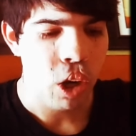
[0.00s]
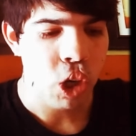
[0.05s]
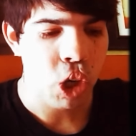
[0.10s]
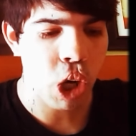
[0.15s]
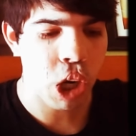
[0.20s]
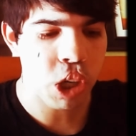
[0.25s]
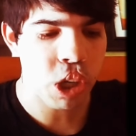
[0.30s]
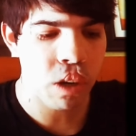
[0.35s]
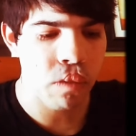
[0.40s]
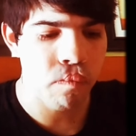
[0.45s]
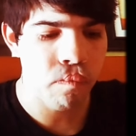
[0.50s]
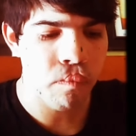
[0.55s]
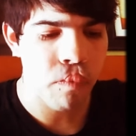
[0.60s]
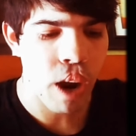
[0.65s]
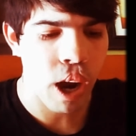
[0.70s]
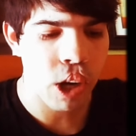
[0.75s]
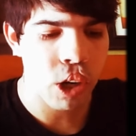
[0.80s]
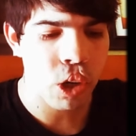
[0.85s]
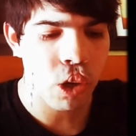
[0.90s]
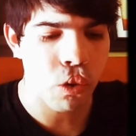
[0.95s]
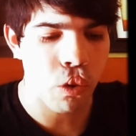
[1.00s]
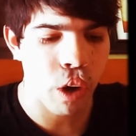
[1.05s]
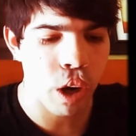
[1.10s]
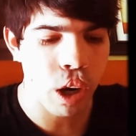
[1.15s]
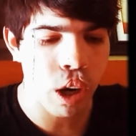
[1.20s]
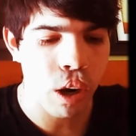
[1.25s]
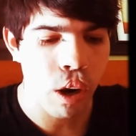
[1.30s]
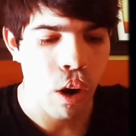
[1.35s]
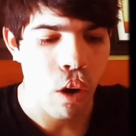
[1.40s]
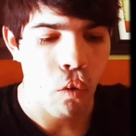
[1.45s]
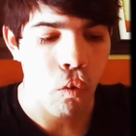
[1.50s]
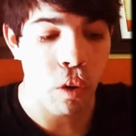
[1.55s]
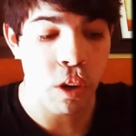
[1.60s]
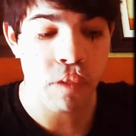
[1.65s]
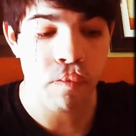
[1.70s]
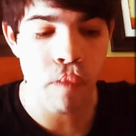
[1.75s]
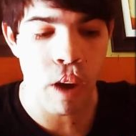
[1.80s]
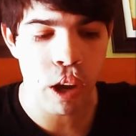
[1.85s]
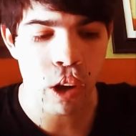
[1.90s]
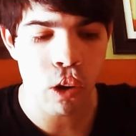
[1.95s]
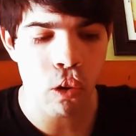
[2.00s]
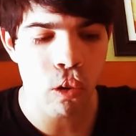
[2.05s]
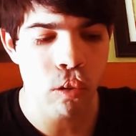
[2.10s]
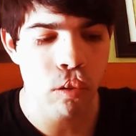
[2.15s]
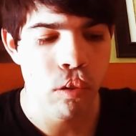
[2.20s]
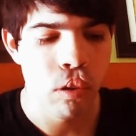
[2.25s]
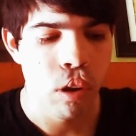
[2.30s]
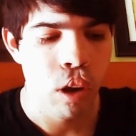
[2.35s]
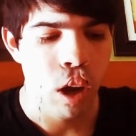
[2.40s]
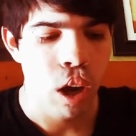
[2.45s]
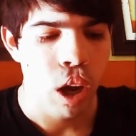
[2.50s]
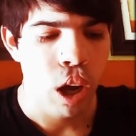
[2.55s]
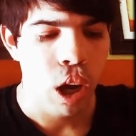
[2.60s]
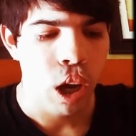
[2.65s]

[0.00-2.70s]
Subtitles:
Jason Patrick was Michael.